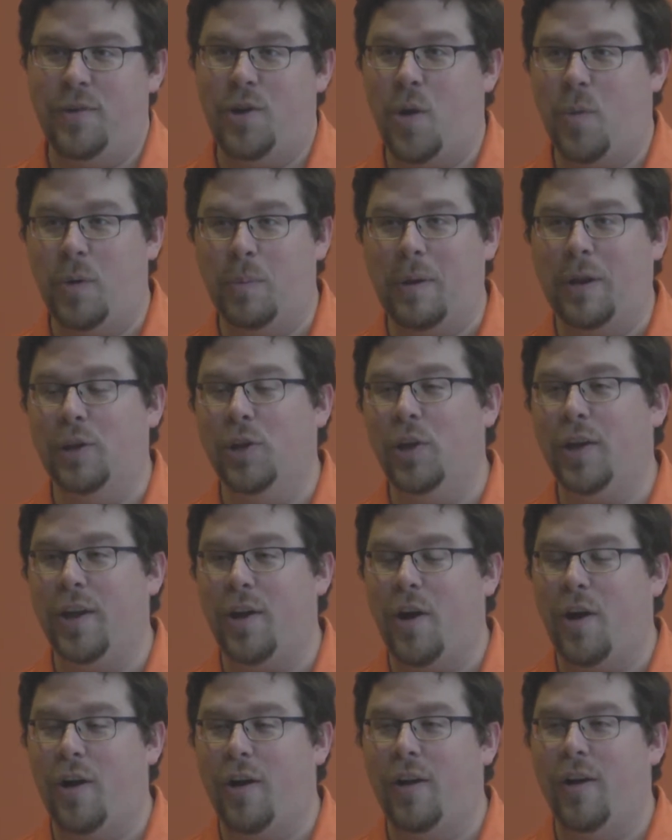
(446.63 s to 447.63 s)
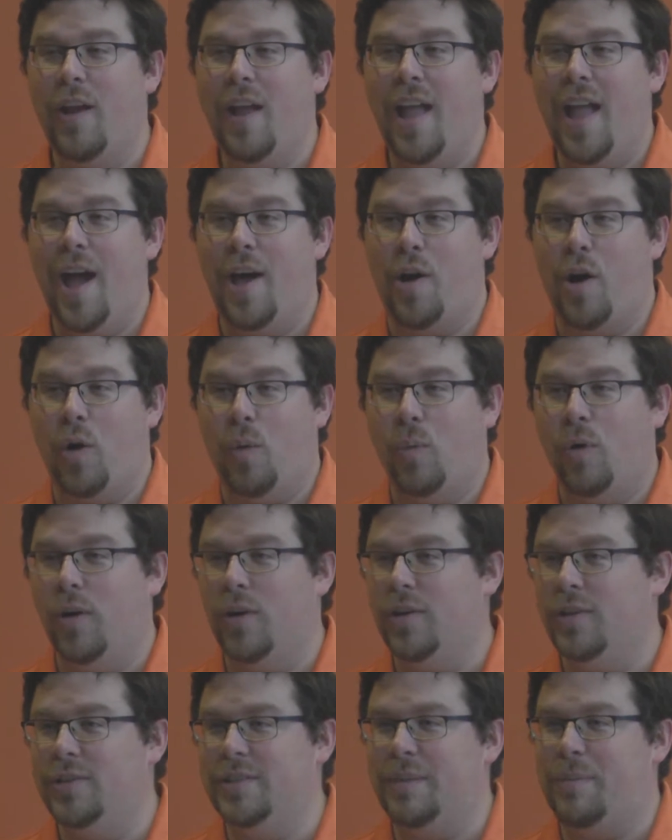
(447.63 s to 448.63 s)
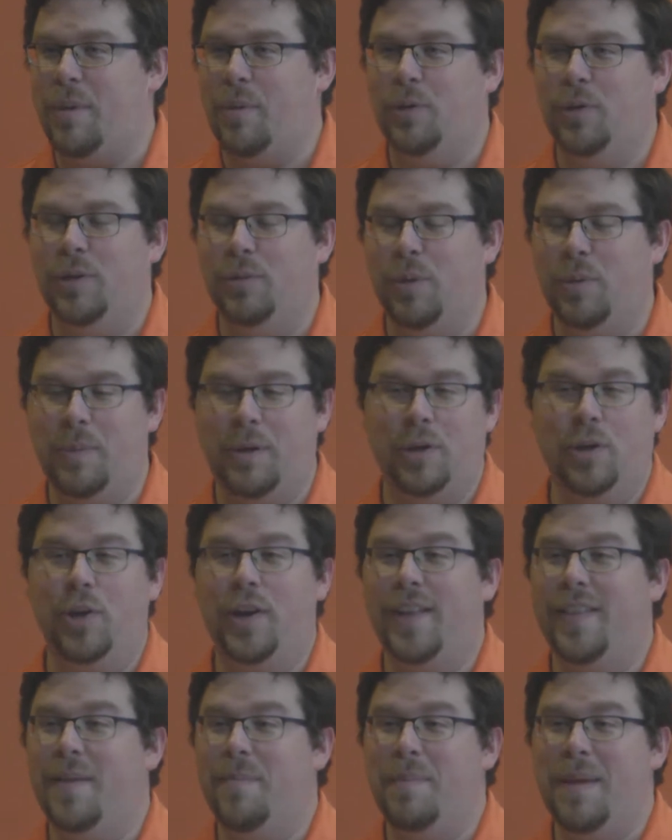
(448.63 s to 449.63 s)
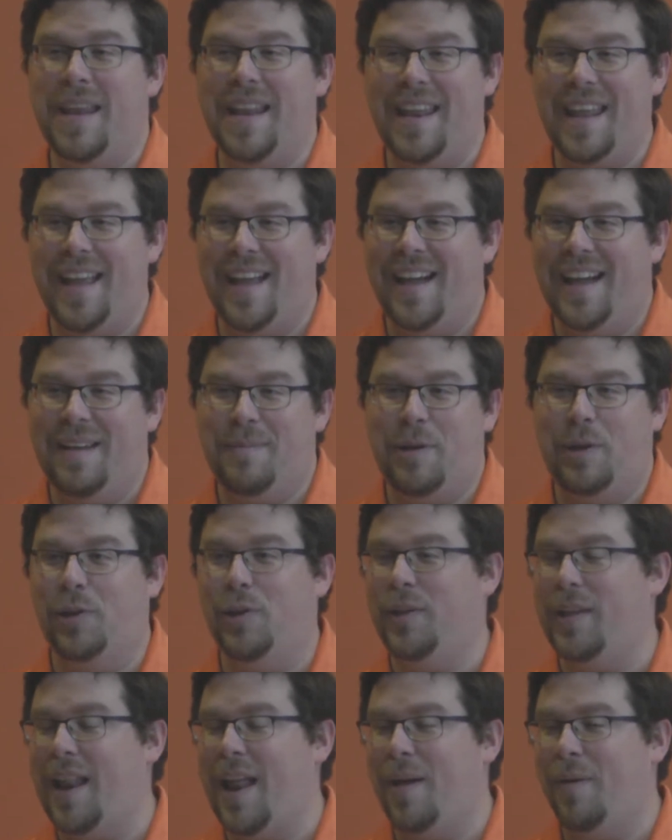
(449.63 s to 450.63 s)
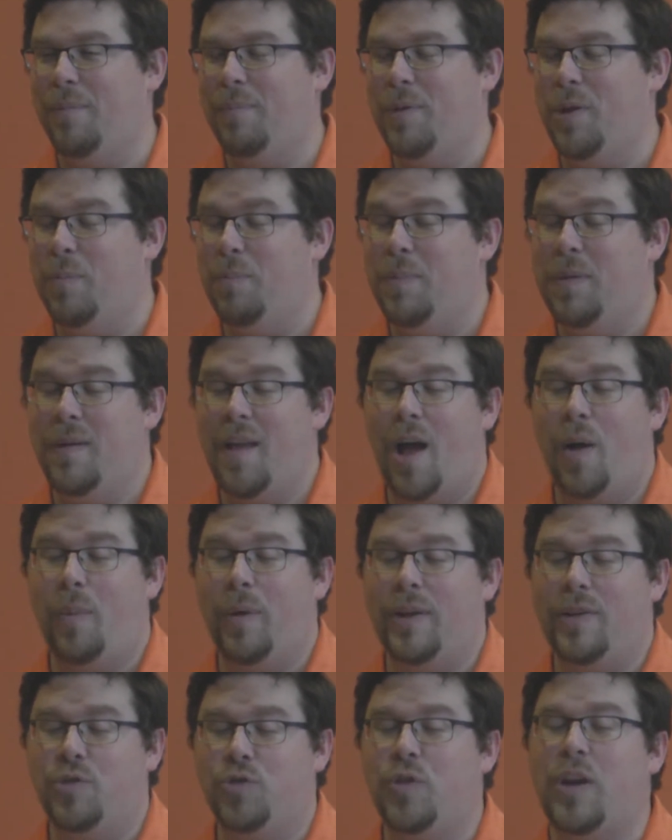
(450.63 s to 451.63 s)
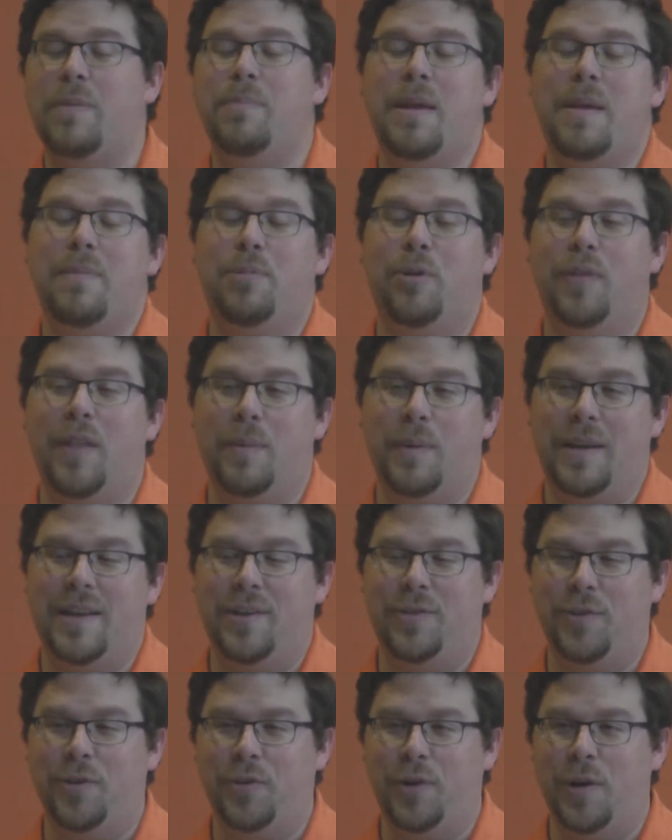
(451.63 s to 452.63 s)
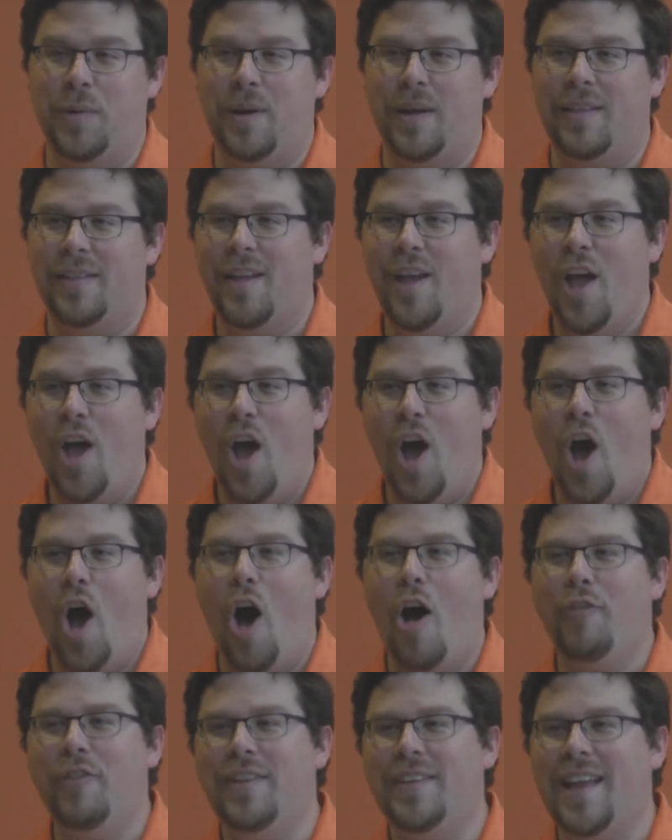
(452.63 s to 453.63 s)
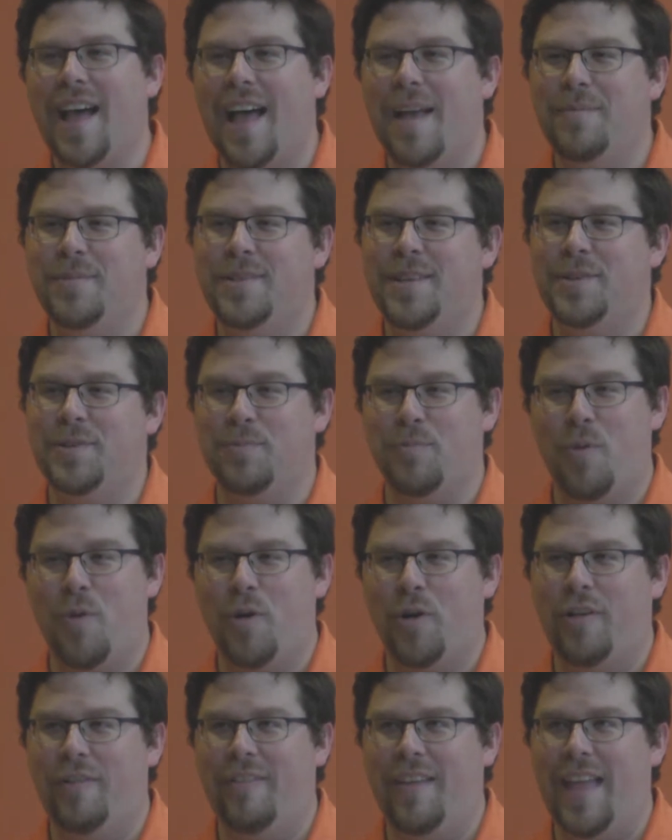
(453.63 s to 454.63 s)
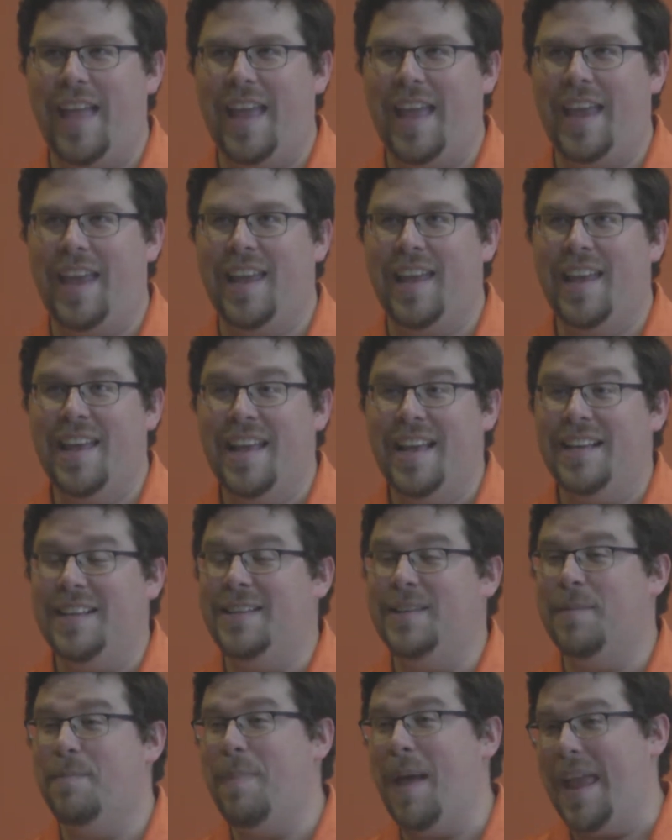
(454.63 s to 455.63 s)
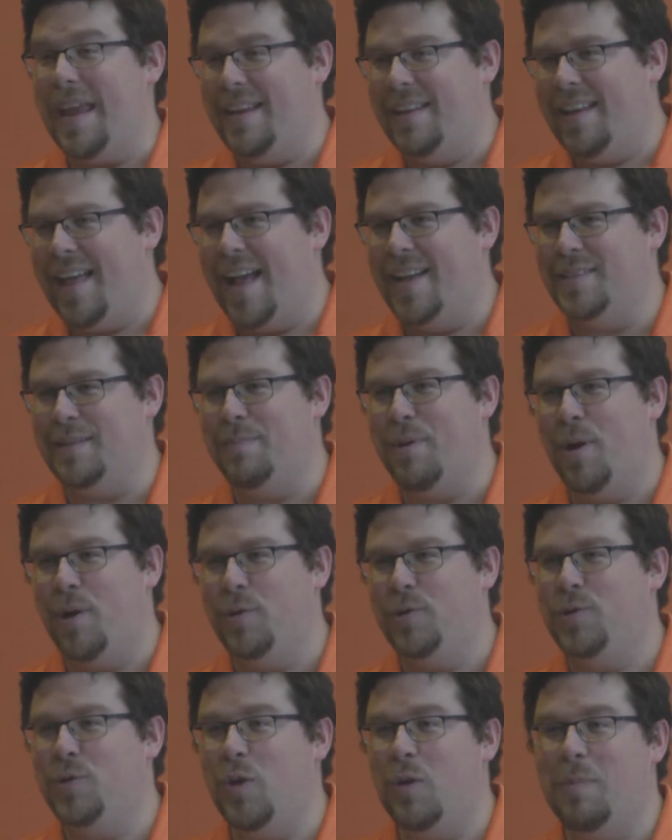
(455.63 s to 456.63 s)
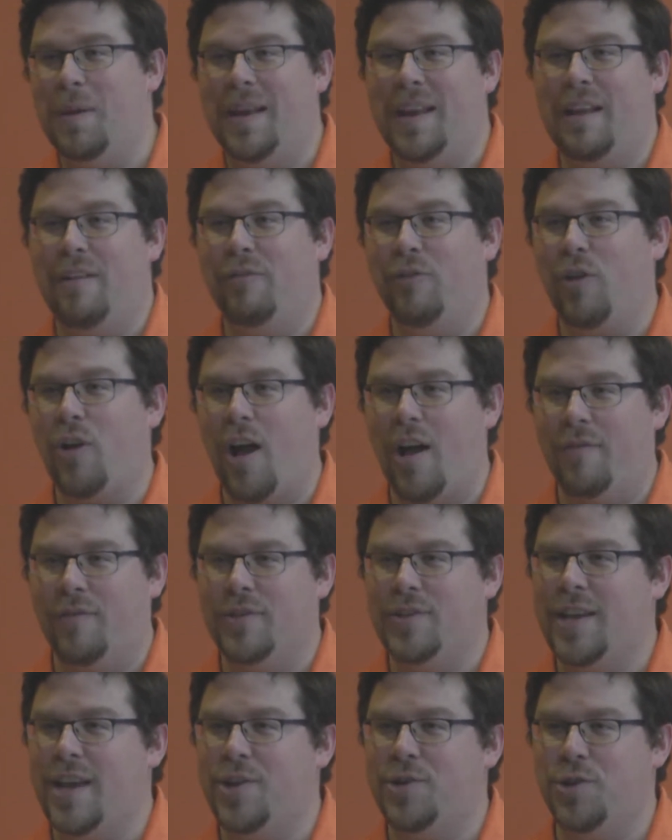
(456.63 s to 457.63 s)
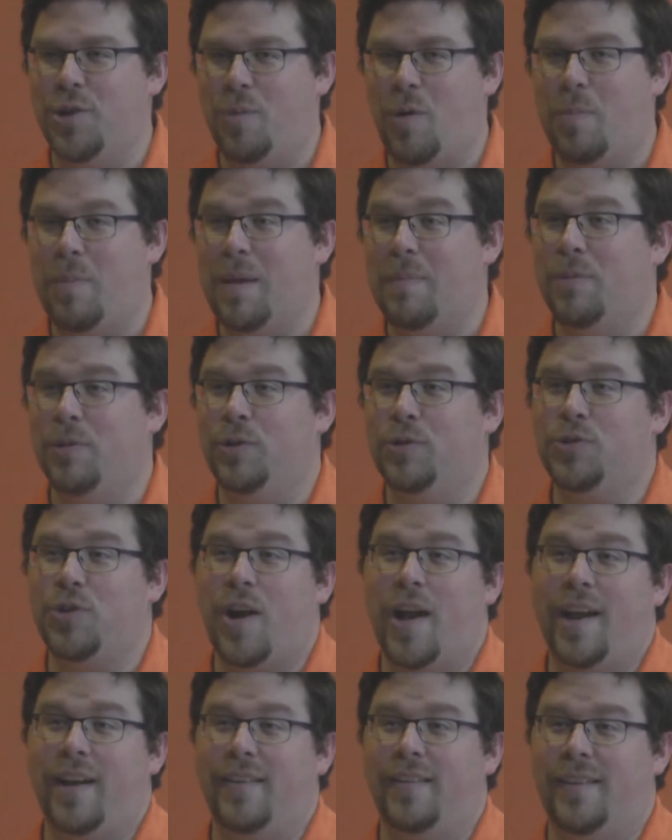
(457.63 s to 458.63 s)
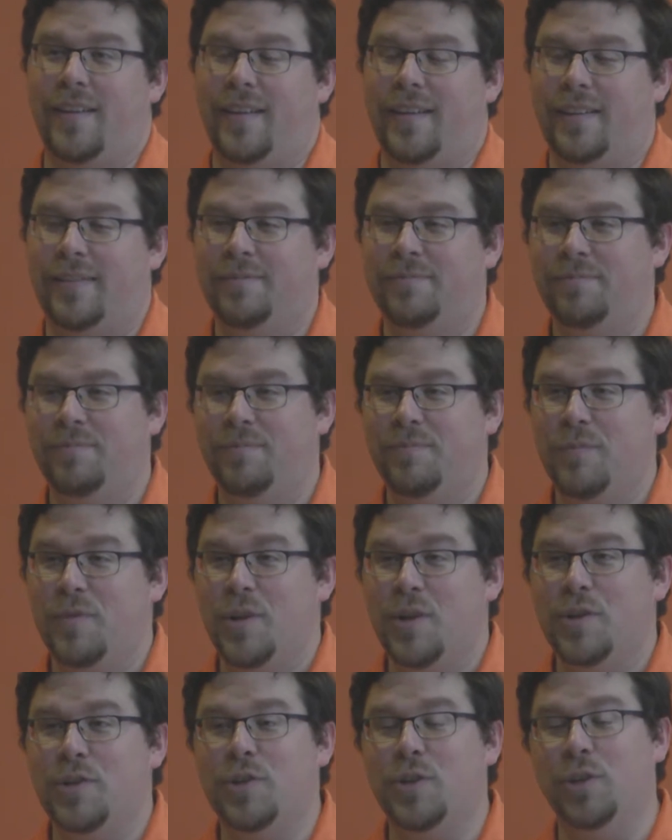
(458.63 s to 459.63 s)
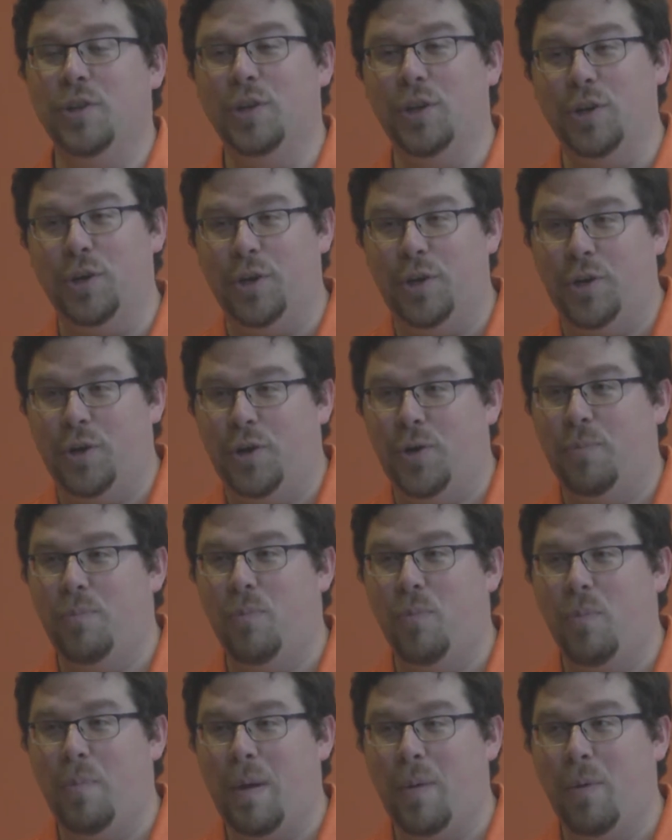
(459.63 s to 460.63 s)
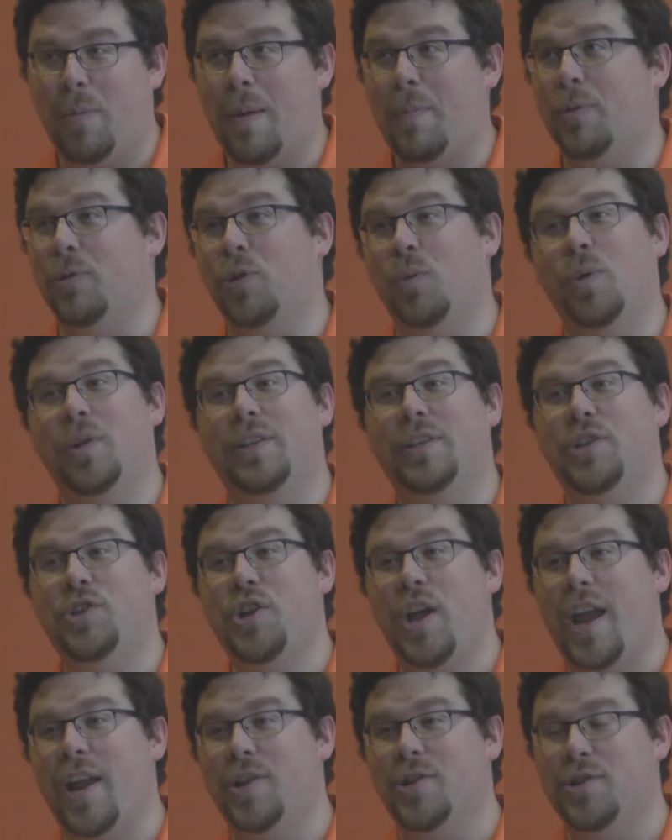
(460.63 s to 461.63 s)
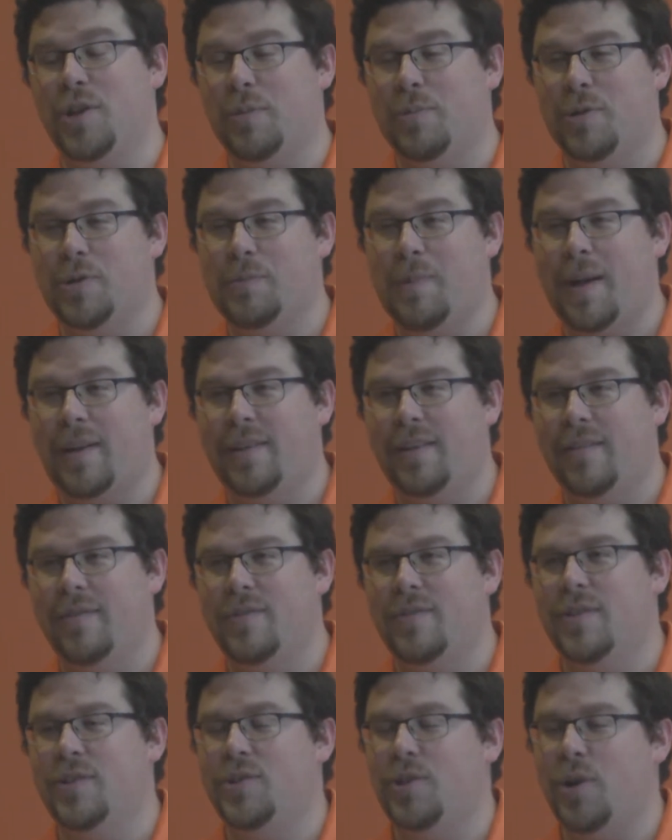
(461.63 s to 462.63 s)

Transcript: You know, when we look at our world, and when we look in the media, and we look at how we treat people that we disagree with, oftentimes it's more of a debate as opposed to a meaningful conversation where people are trying to learn, or where people are willing to change their perspectives. And